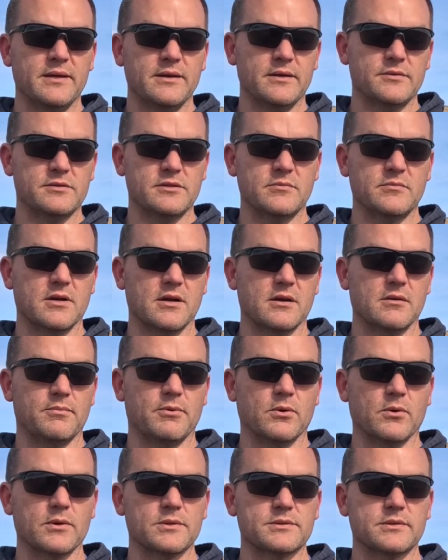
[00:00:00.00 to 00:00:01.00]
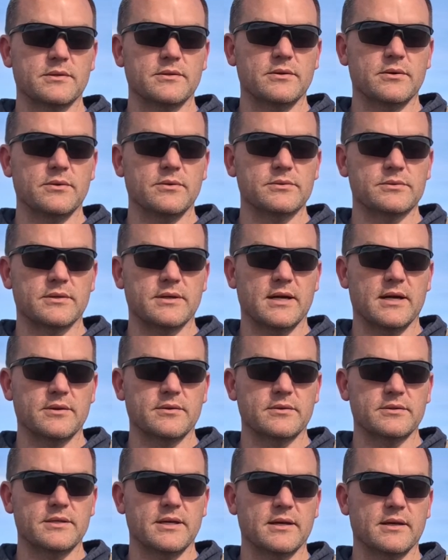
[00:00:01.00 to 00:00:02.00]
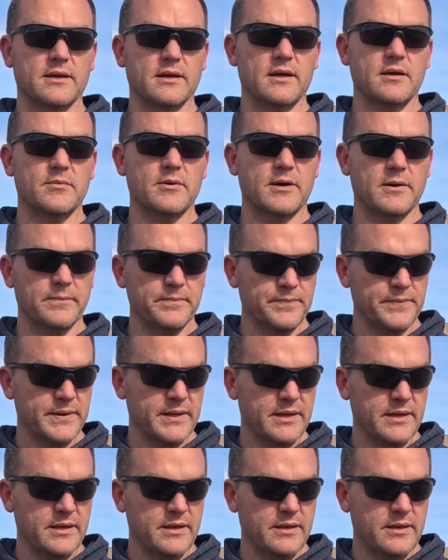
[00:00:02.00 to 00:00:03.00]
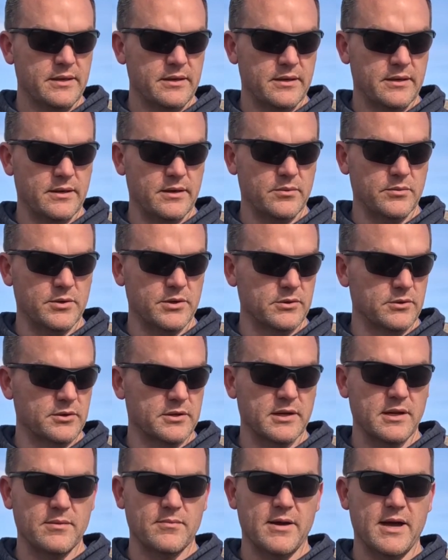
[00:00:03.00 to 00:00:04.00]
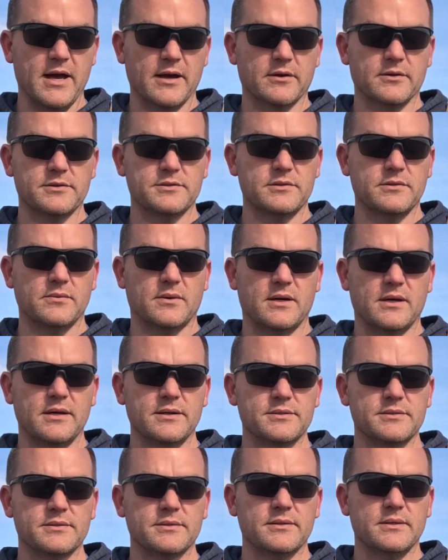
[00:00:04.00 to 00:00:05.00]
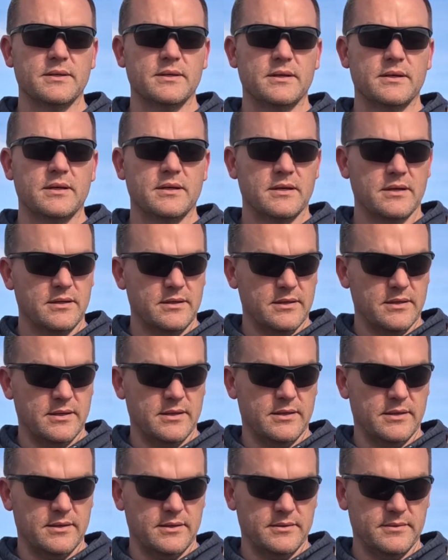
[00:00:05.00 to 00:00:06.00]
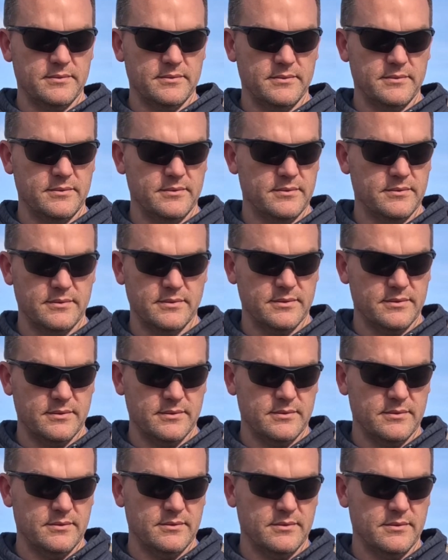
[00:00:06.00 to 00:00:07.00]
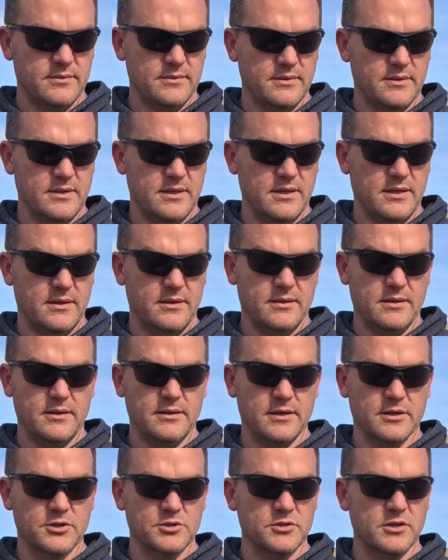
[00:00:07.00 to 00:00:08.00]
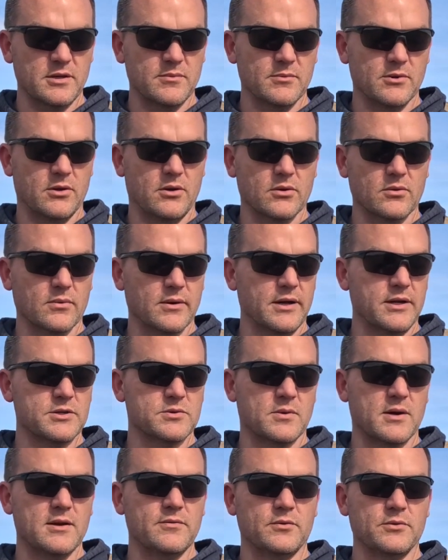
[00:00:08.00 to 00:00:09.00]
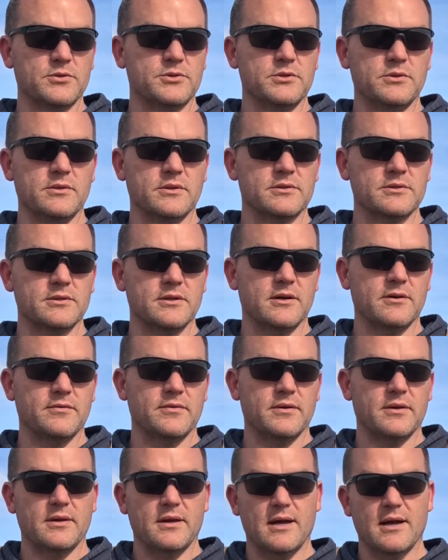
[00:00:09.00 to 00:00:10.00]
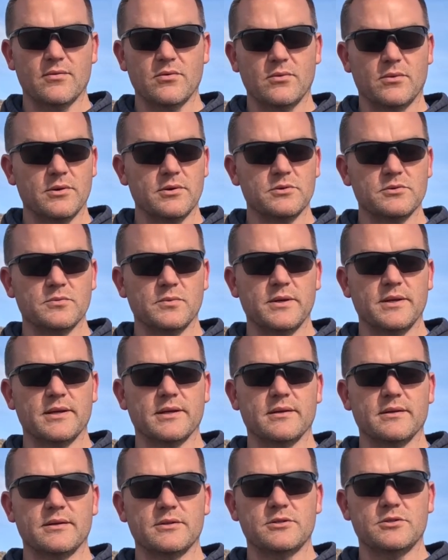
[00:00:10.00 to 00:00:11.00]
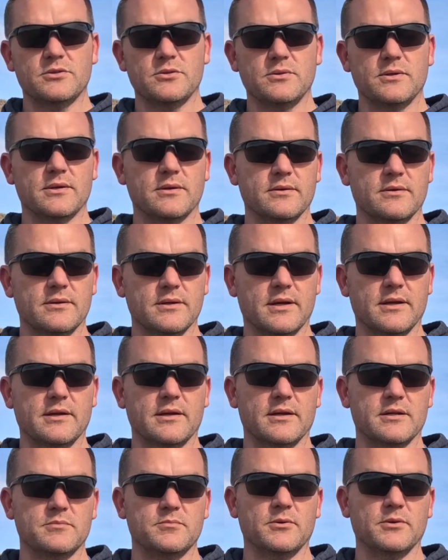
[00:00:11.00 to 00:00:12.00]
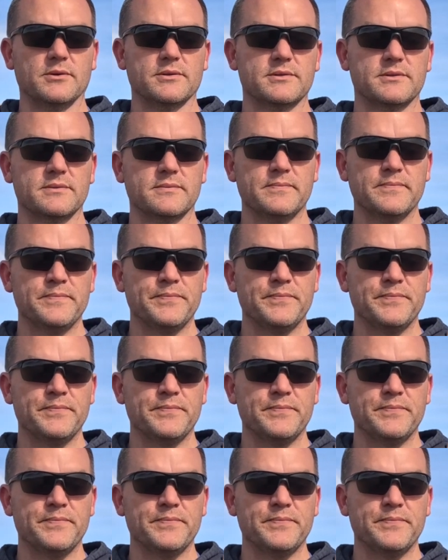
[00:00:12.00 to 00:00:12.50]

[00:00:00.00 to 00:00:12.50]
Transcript: You've seen my reports on those on how they're taking game out. Uh, when you're looking at them accuracy wise, uh, in the extreme long range rifle shooting stuff, everyone who's winning is shooting cutting edge bullets.